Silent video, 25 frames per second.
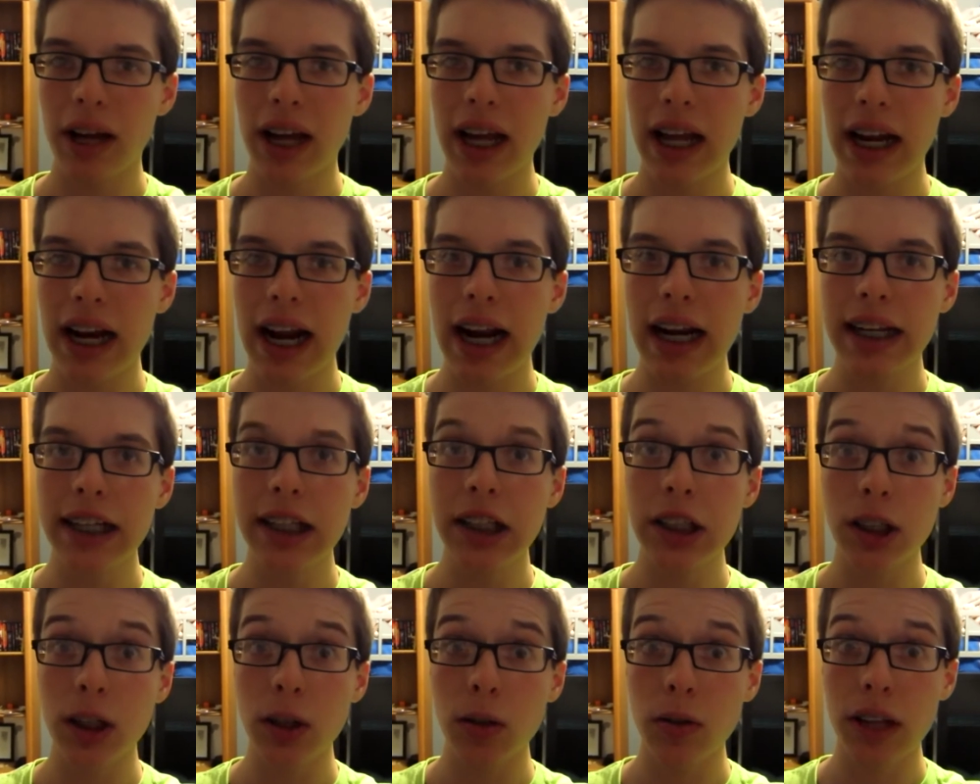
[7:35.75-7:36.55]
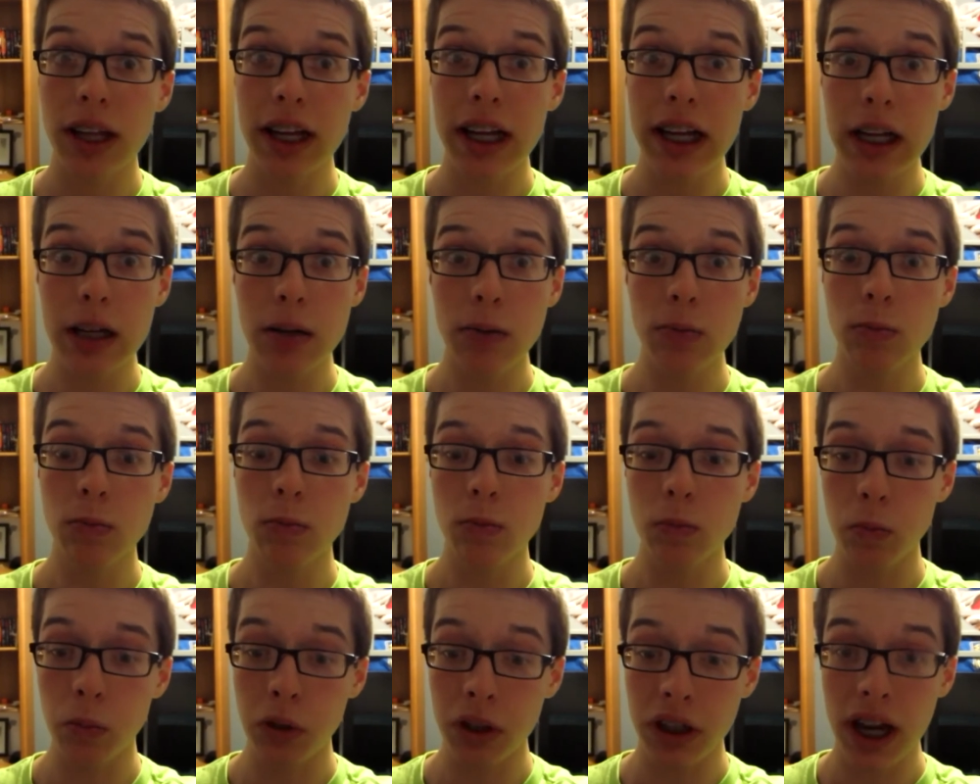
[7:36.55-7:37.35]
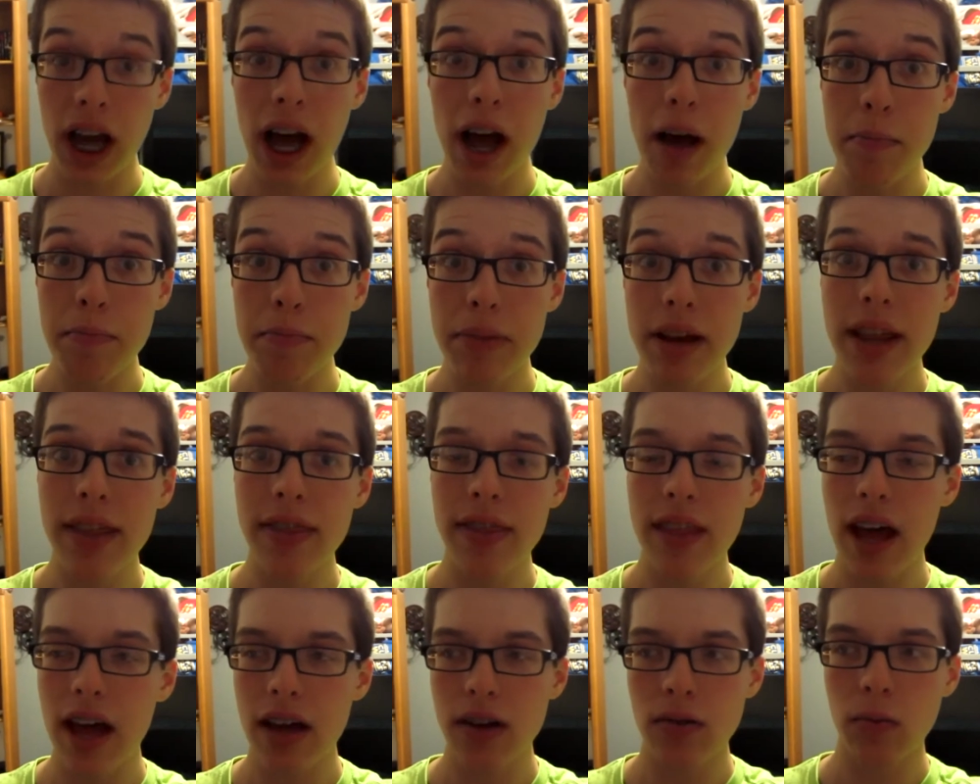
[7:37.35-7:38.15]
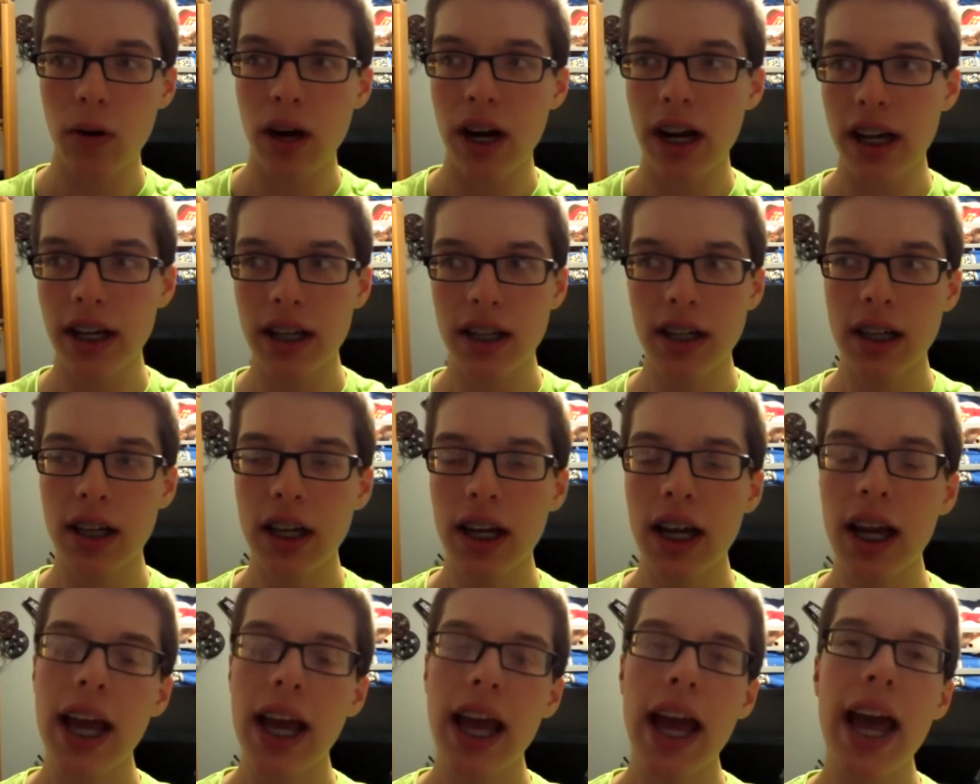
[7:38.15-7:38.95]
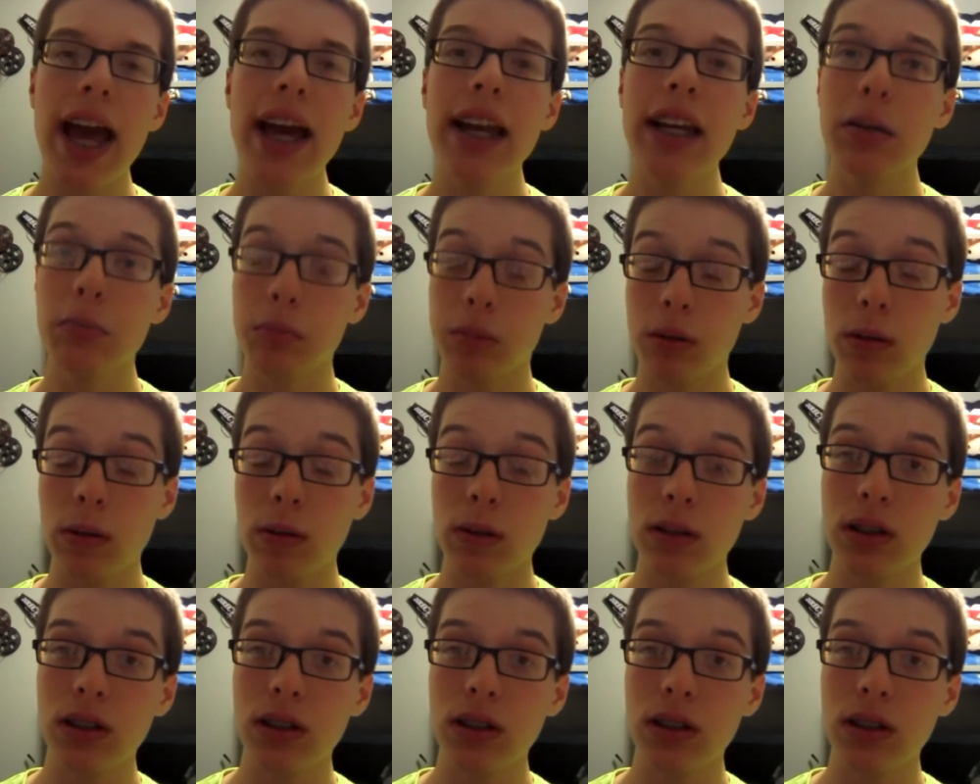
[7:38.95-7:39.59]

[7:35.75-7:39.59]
and I didn't know that it would not bend that way, and it broke.